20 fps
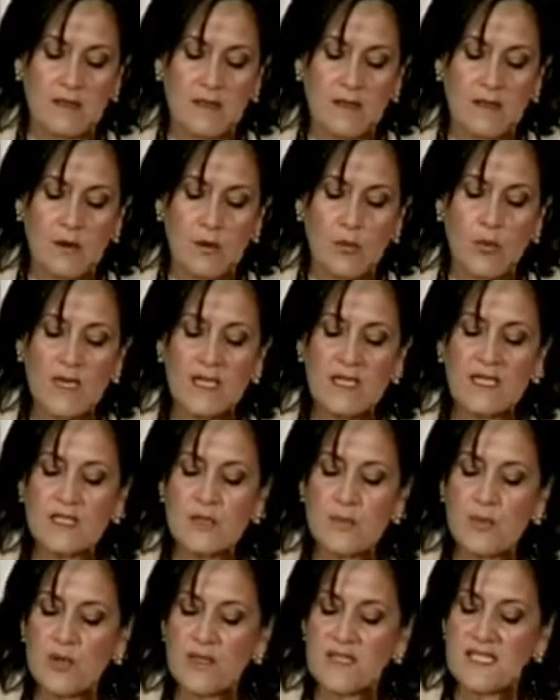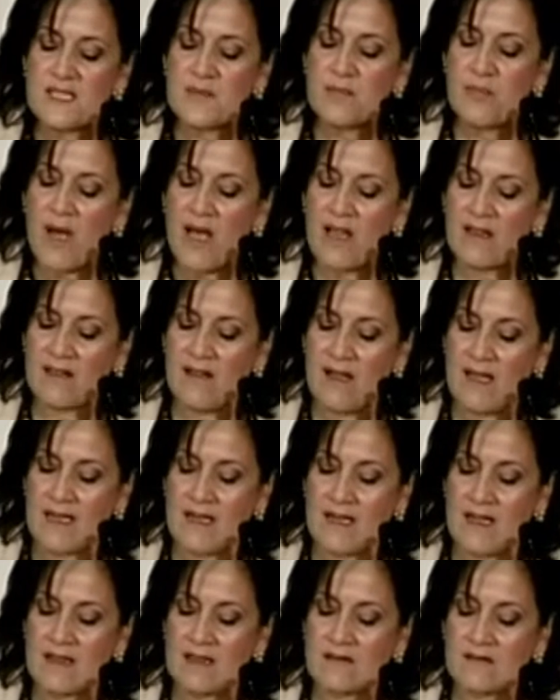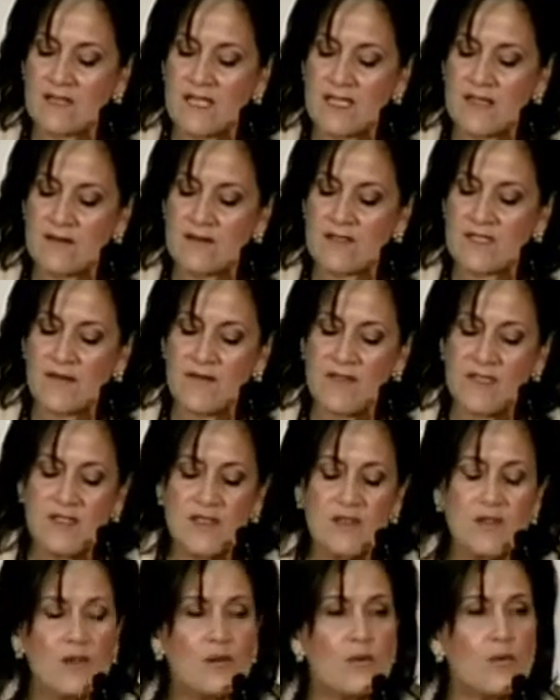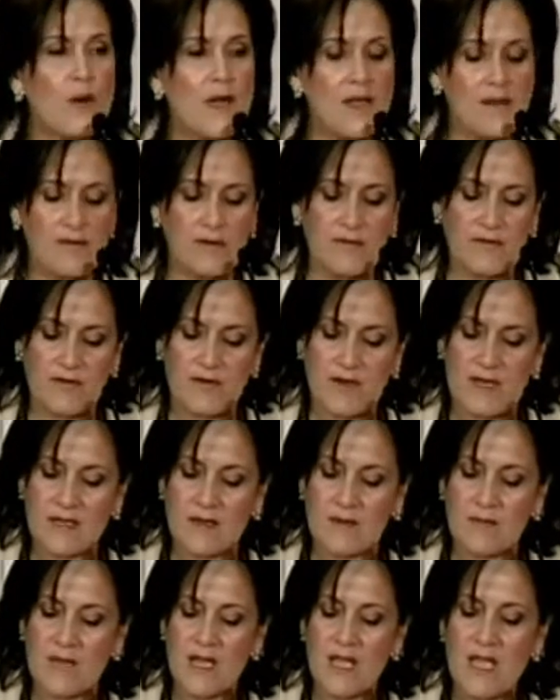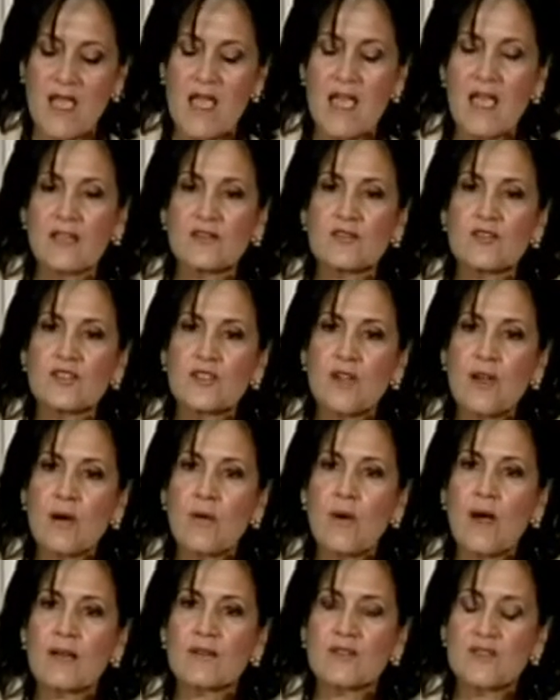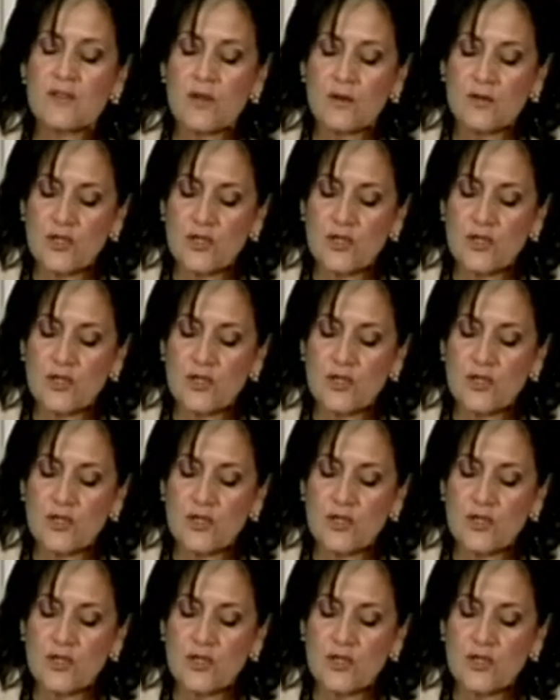We need to put a spotlight on the leaders of this new wave of freedom and show how social